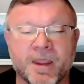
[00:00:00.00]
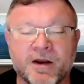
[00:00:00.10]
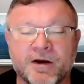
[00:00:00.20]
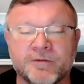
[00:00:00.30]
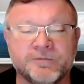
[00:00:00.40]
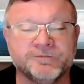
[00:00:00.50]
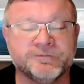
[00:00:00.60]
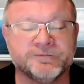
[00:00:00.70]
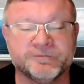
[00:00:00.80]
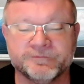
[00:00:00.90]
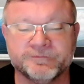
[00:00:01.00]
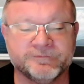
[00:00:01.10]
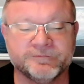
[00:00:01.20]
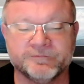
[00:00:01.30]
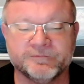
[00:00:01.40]

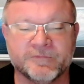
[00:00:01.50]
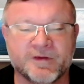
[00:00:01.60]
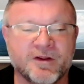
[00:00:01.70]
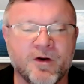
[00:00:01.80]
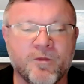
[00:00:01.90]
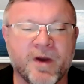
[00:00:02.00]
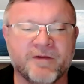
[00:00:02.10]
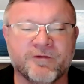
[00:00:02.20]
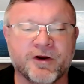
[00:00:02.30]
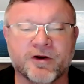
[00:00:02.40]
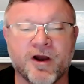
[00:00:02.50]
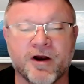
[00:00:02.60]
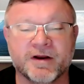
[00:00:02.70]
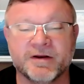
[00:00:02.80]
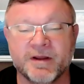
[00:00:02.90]
don't wait for your
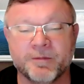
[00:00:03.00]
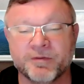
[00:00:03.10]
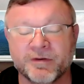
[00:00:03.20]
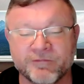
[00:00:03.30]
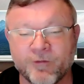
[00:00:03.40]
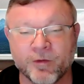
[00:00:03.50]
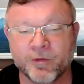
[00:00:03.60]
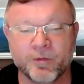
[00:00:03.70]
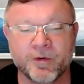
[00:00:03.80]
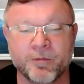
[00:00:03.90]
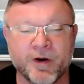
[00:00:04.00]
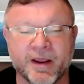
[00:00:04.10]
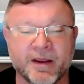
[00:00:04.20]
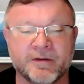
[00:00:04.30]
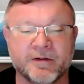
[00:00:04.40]
car to dip forward when
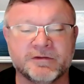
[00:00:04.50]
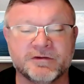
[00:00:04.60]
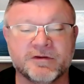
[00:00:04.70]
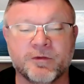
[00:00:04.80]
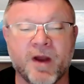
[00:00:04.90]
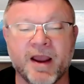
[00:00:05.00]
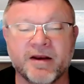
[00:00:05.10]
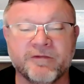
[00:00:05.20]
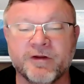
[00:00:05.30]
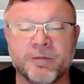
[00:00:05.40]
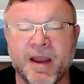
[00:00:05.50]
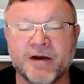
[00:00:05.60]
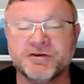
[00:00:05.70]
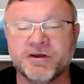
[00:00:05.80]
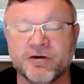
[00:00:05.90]
braking, the ride to feel
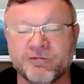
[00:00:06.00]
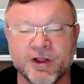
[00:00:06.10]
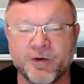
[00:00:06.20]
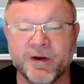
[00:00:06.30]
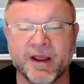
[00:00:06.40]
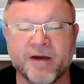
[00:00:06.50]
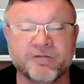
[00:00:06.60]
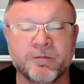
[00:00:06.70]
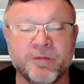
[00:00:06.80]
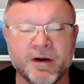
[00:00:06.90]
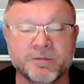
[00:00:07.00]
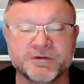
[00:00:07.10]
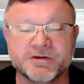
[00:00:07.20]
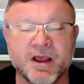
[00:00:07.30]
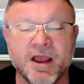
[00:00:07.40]
bouncy or floating after
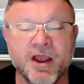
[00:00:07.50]
bumps,